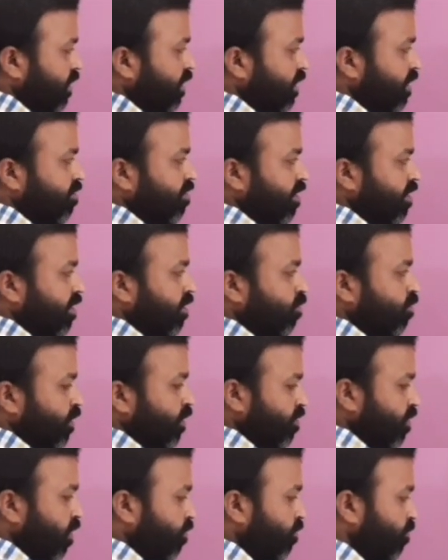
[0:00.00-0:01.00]
Here z
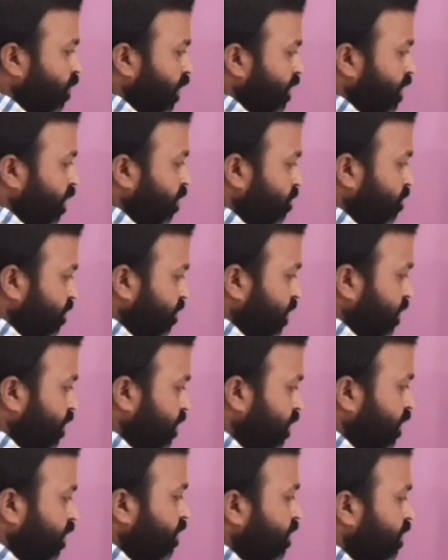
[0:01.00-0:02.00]
inverse of y of z,
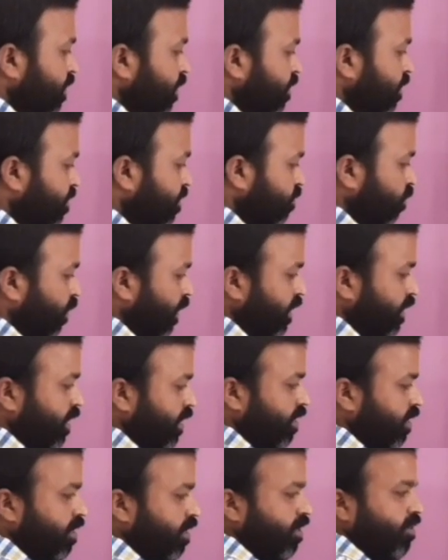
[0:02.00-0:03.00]
that is
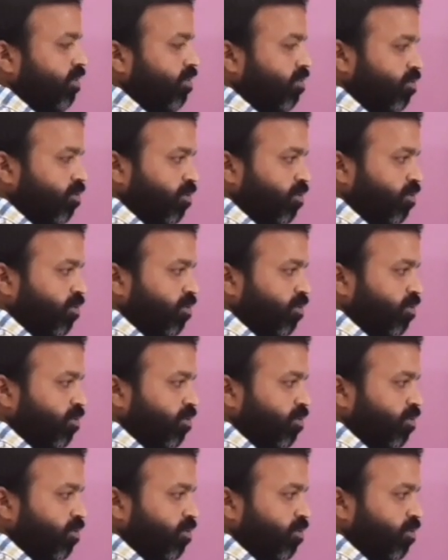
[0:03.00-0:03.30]
yn.